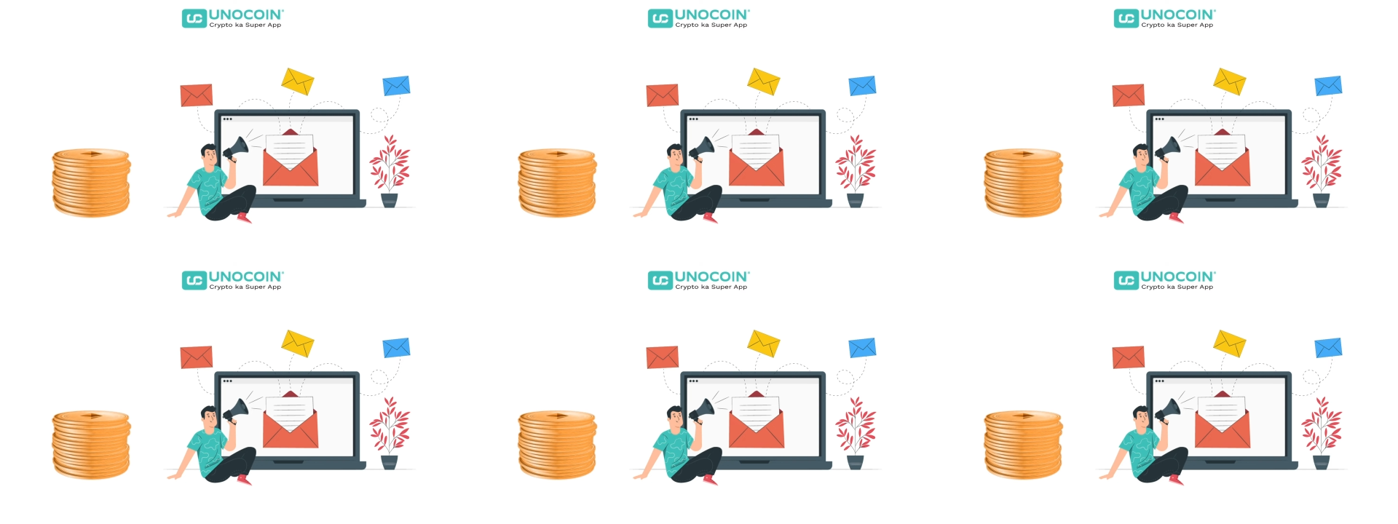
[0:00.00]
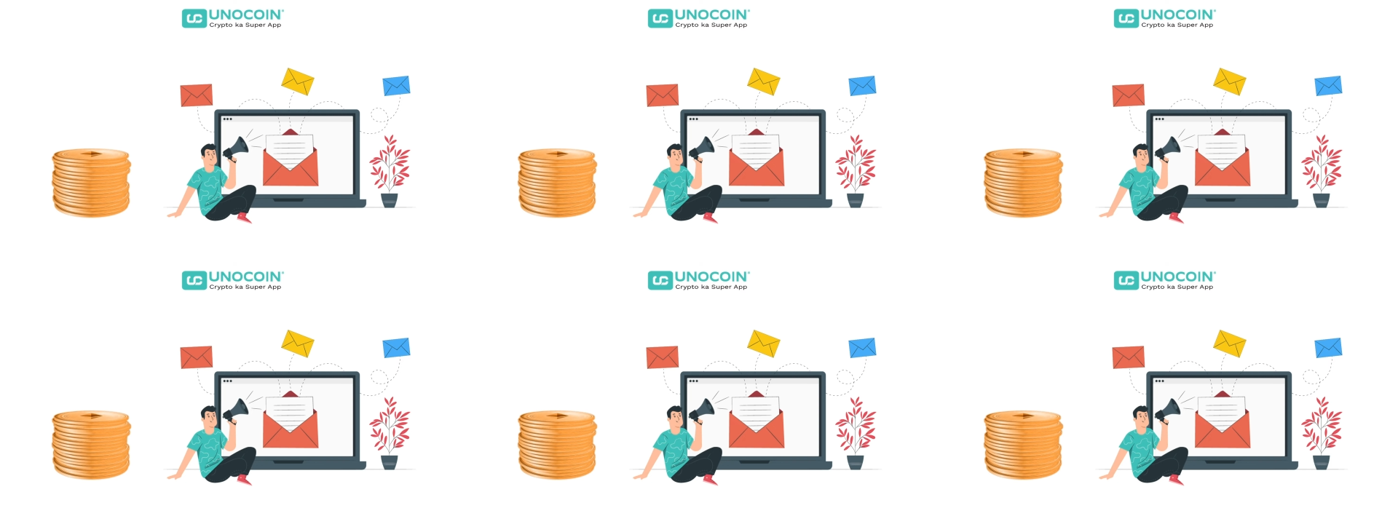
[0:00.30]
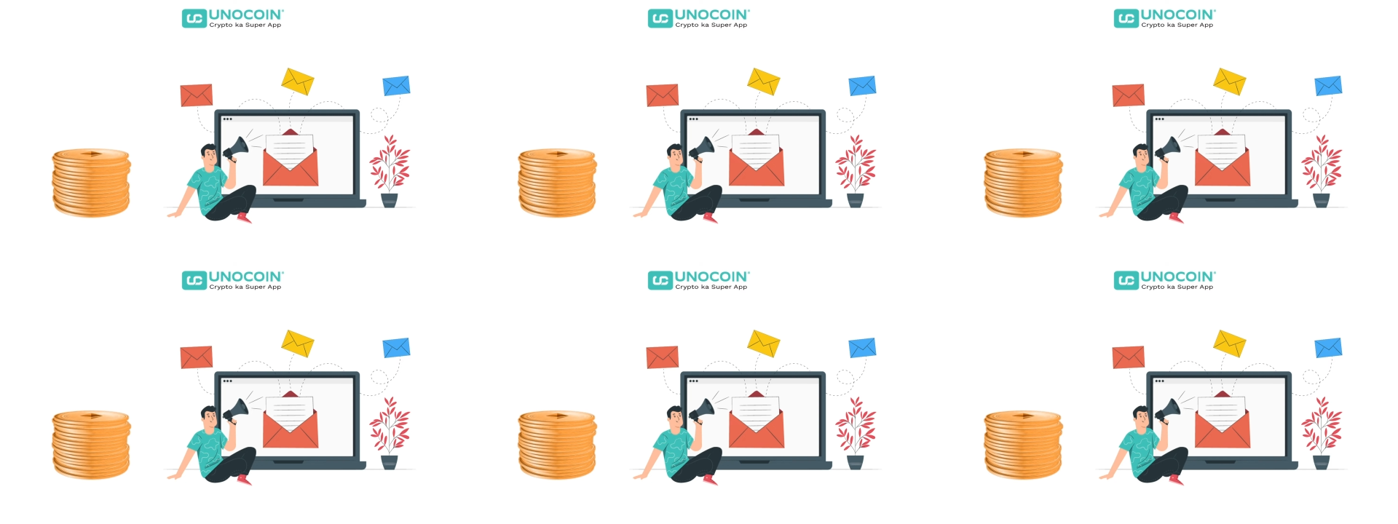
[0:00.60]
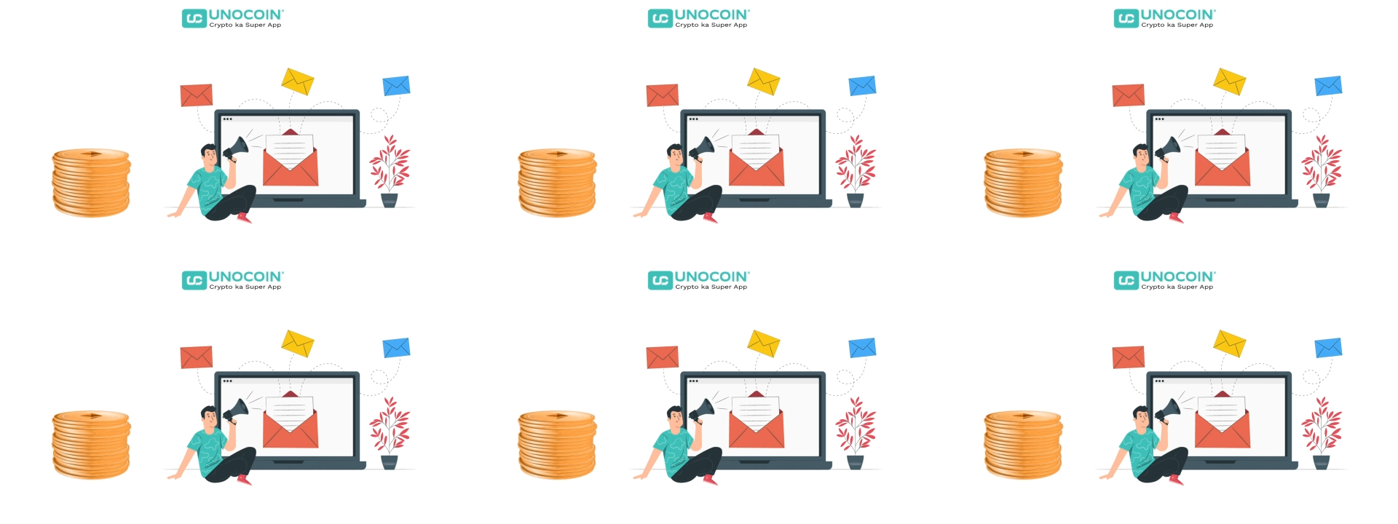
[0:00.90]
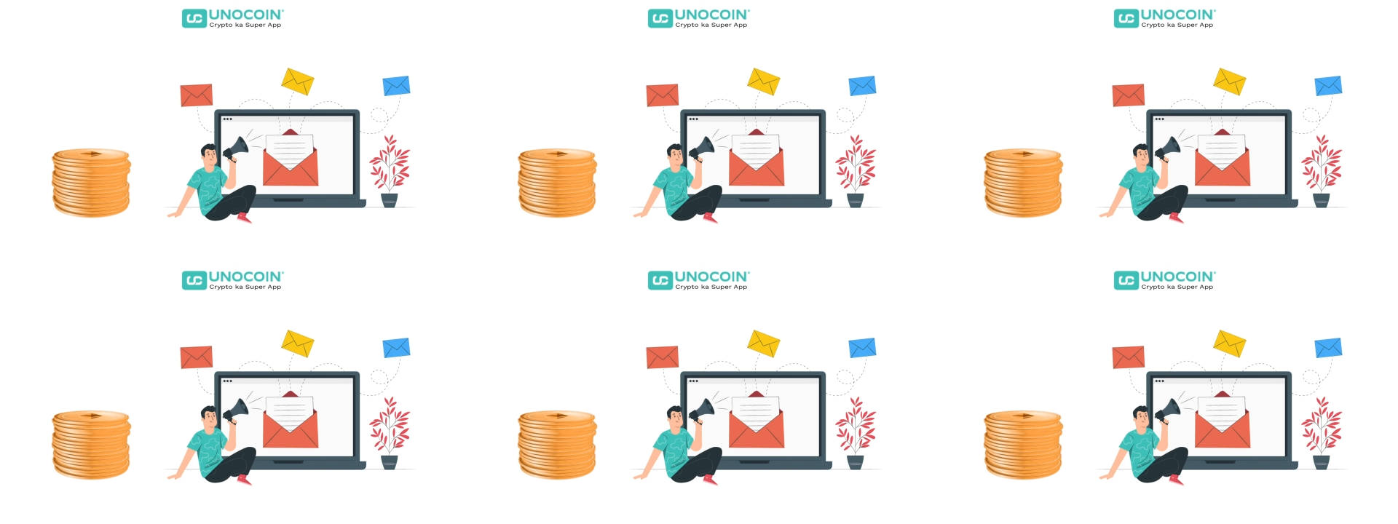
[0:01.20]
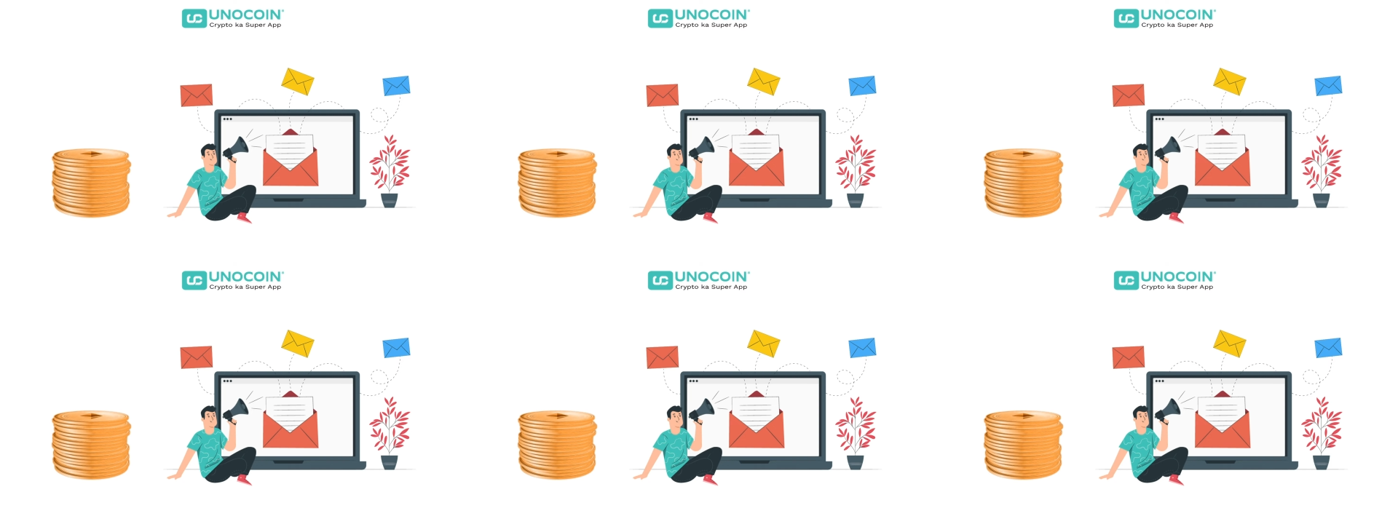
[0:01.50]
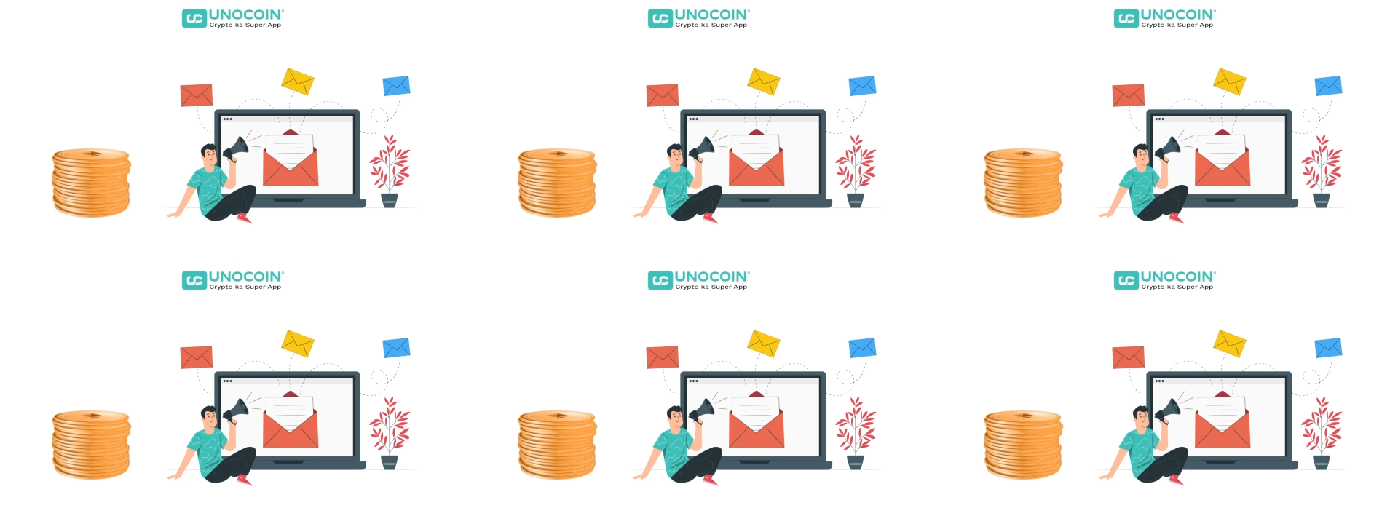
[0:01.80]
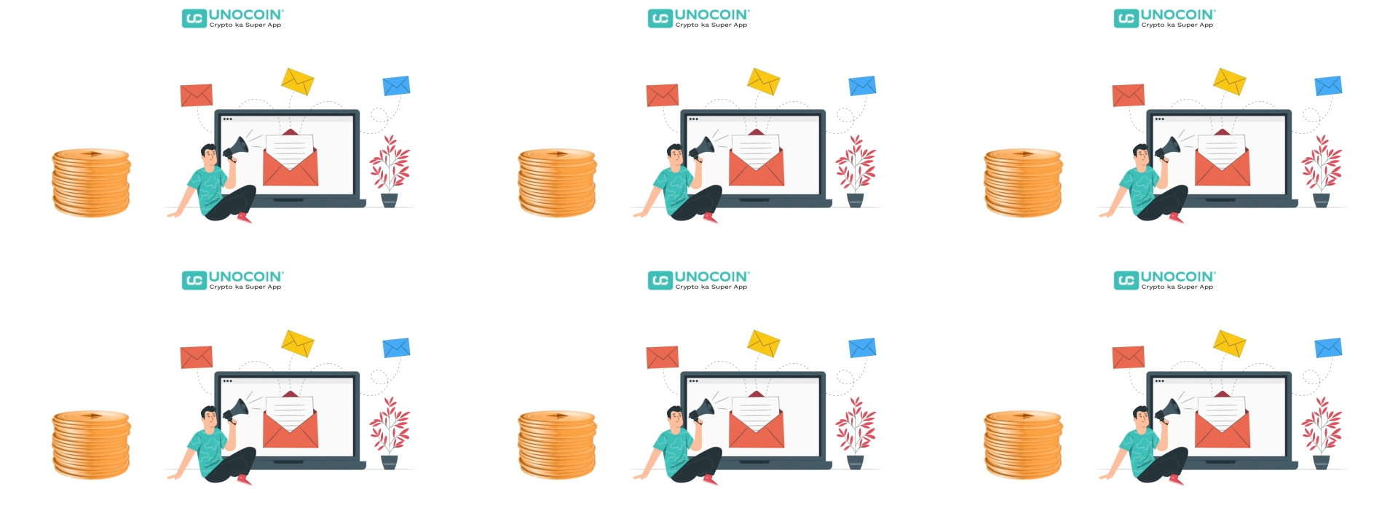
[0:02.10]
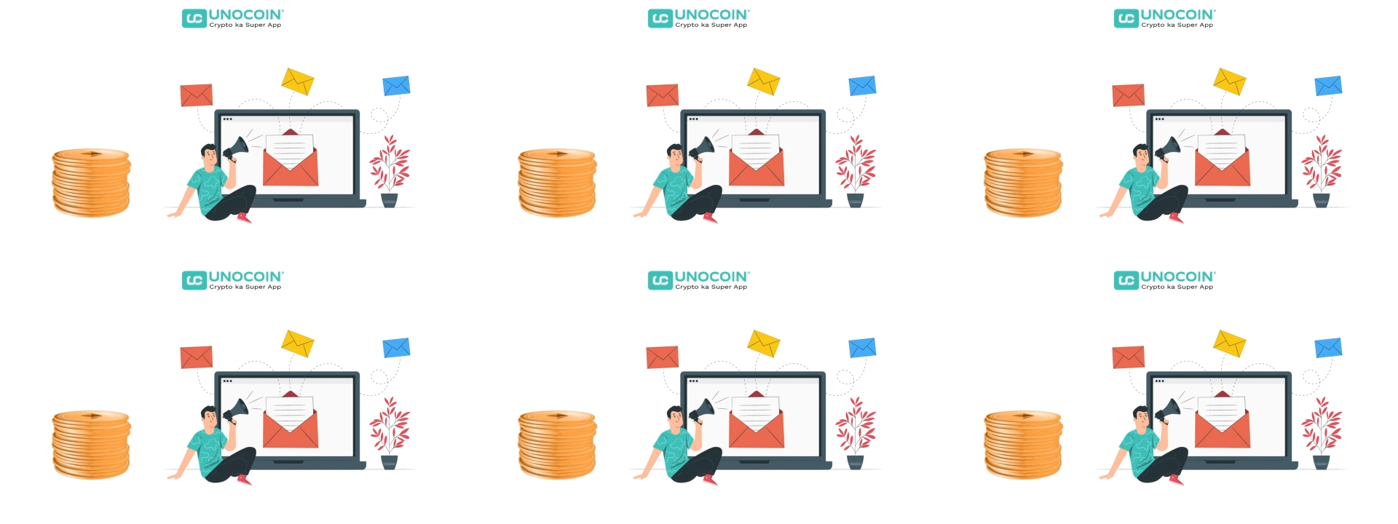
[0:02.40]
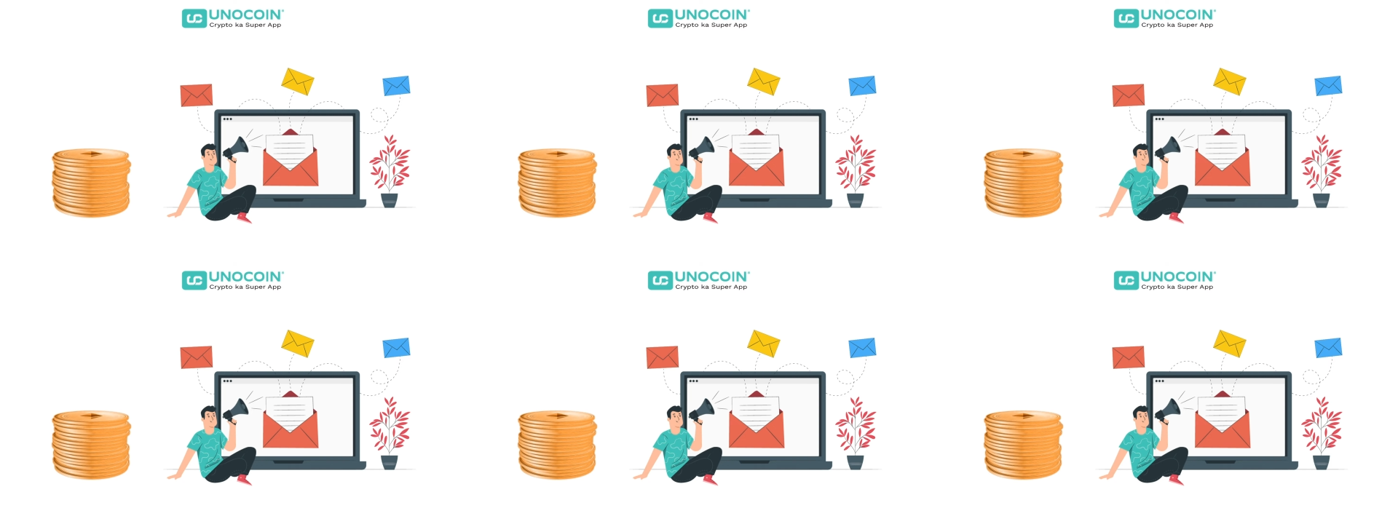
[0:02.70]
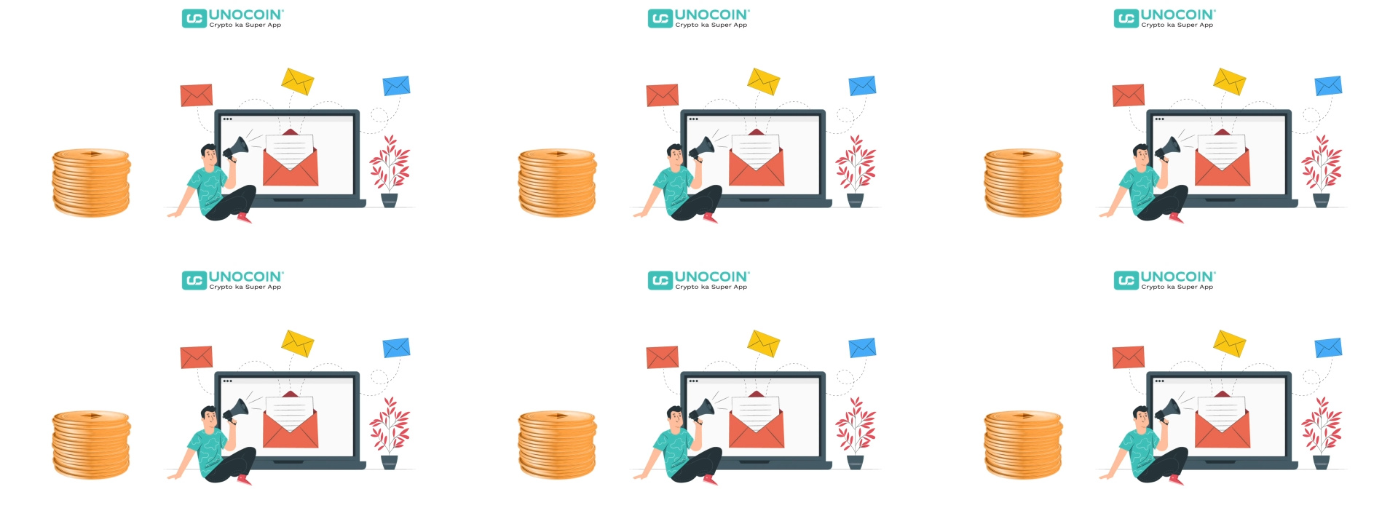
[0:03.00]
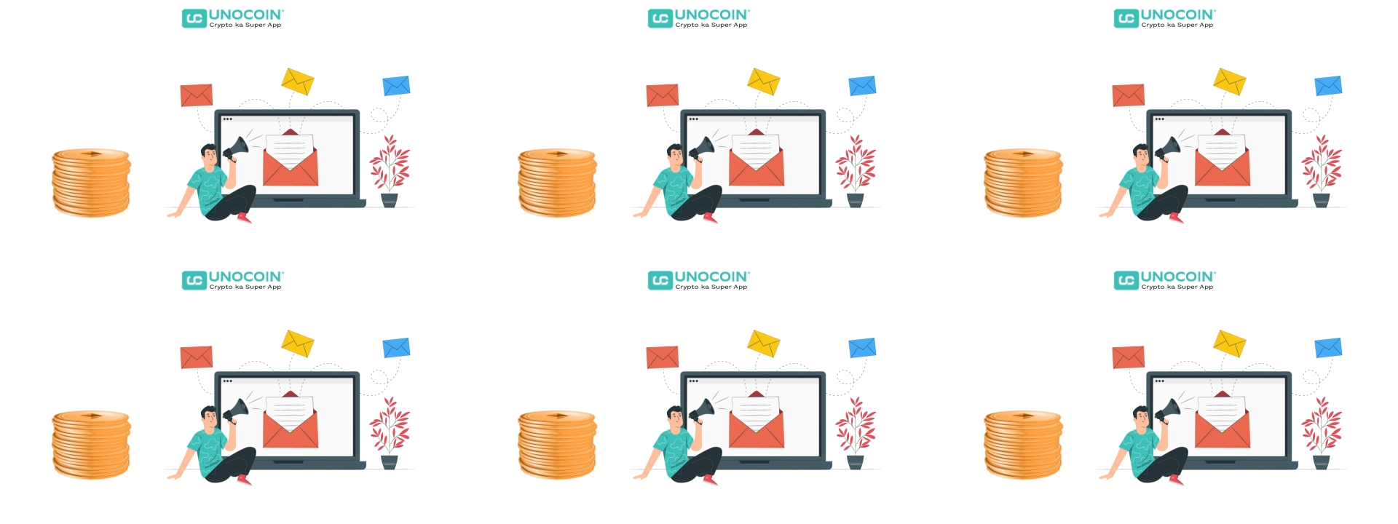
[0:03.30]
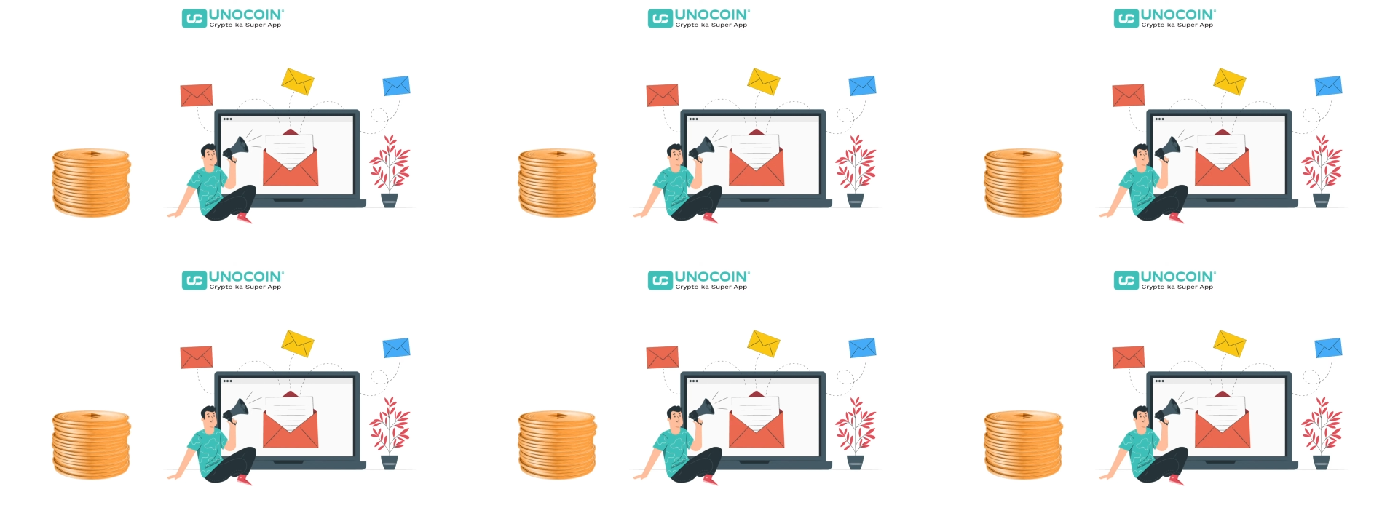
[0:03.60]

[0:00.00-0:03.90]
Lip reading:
No face is visible, so there are no lips to read.